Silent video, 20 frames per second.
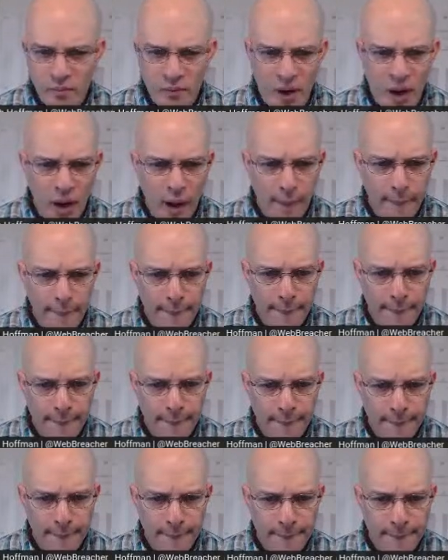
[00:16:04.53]
All
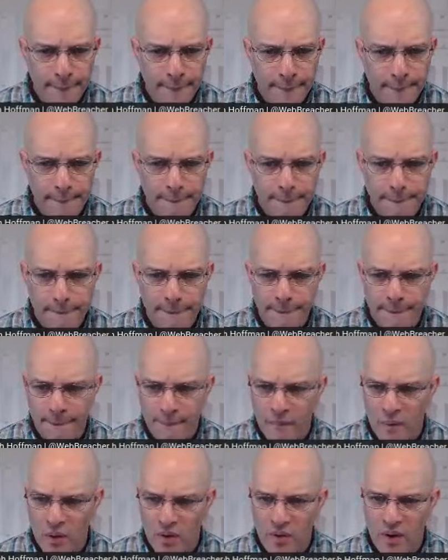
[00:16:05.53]

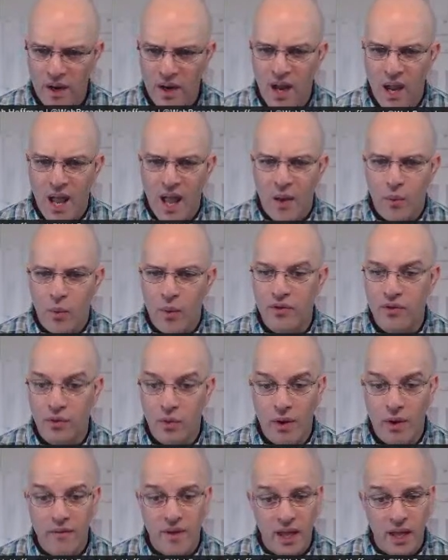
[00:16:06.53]
right. We do
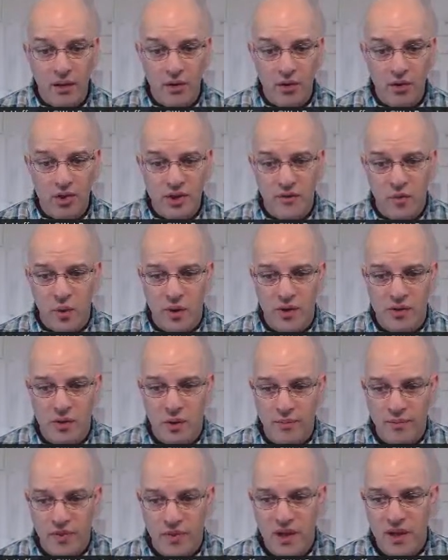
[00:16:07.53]
have English everywhere, so
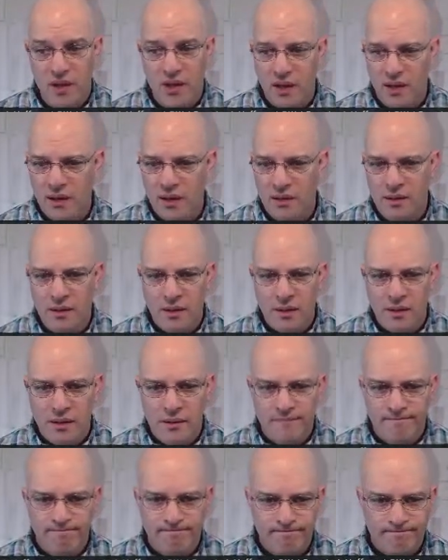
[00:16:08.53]
I'm thinking,
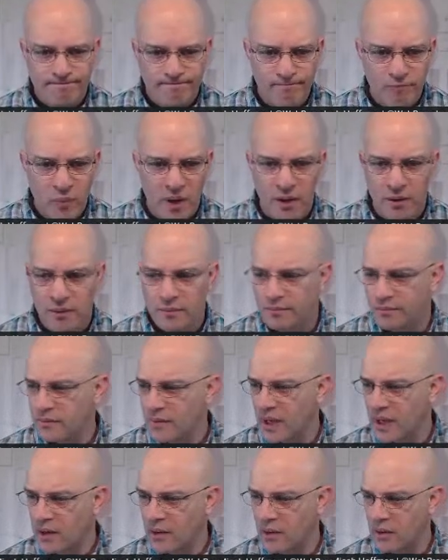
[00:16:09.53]
well,
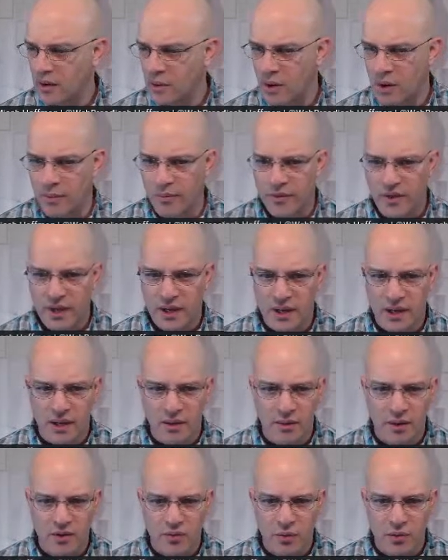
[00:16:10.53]
I don't know what I'm thinking
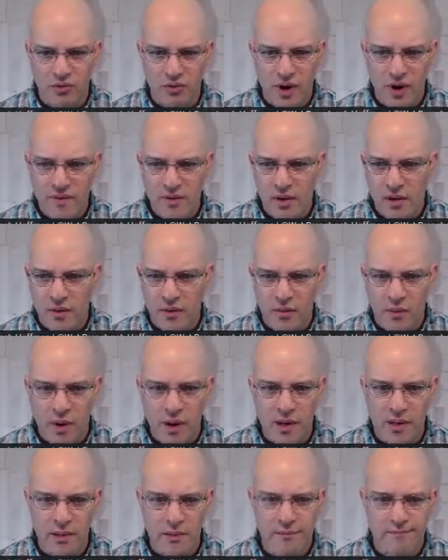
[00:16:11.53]
because we're driving on the
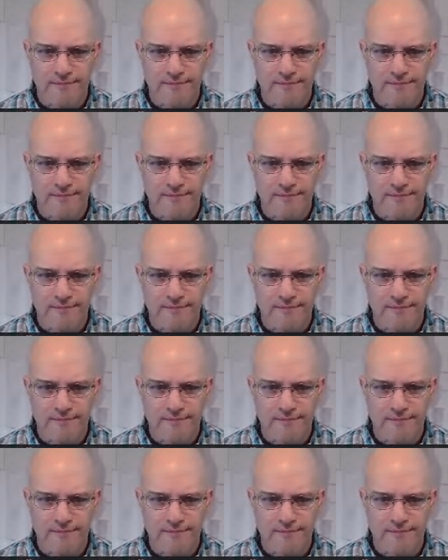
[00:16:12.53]
right.